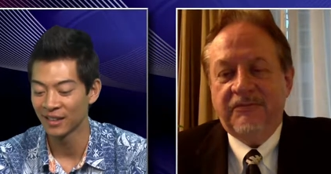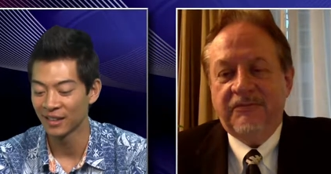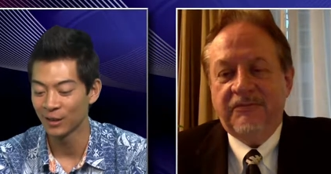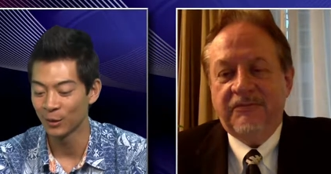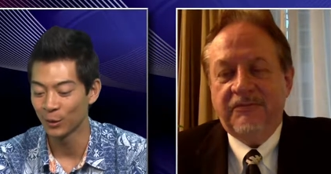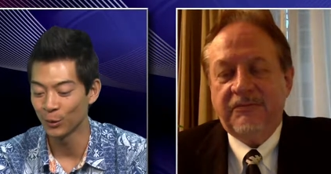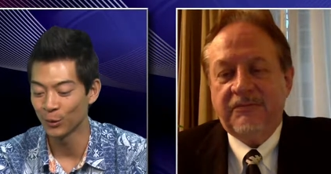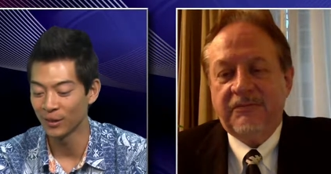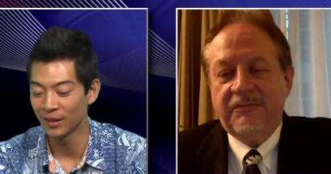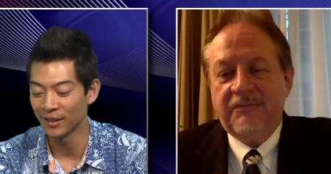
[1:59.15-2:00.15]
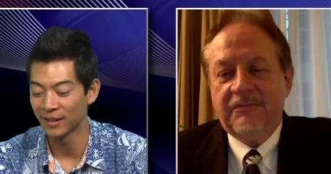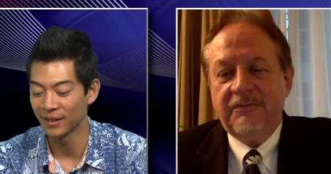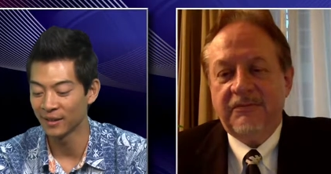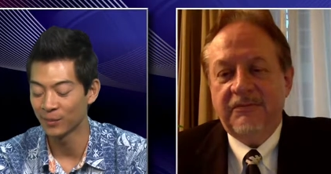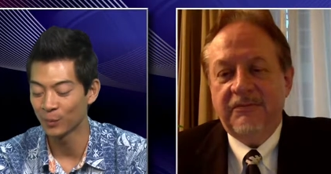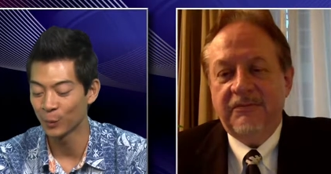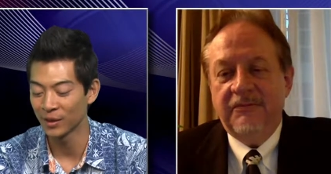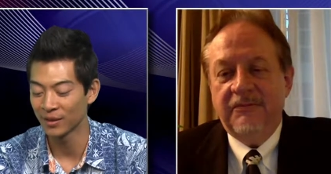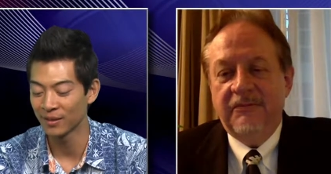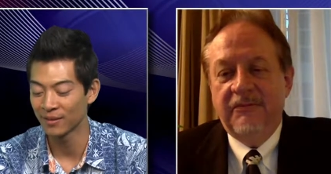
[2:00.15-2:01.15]
Speaker 1: you know, uh, with
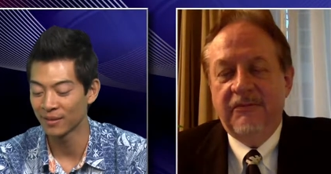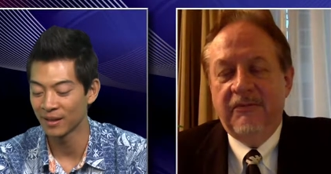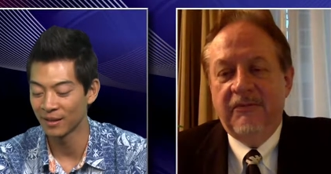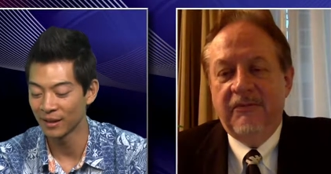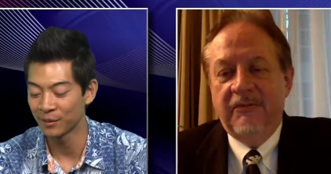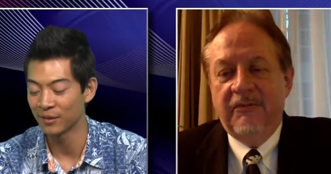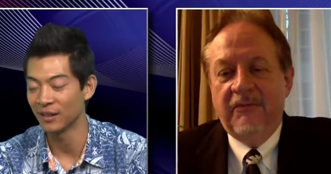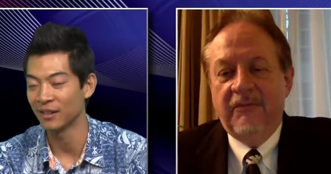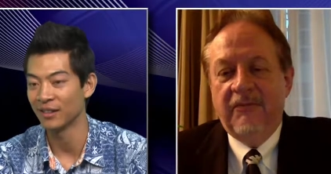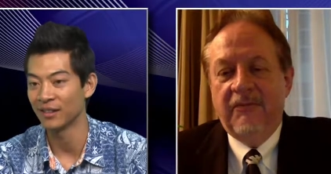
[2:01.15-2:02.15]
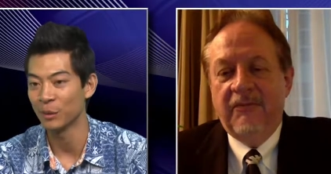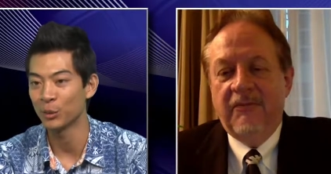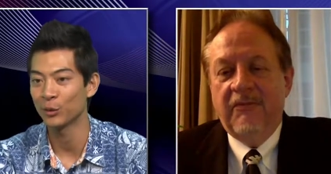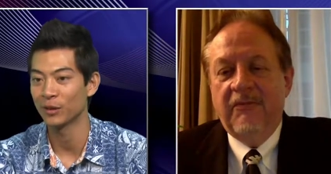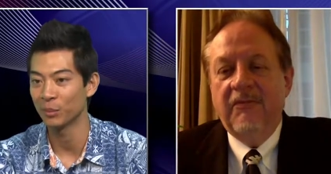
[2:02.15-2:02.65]
a lot of the immigrant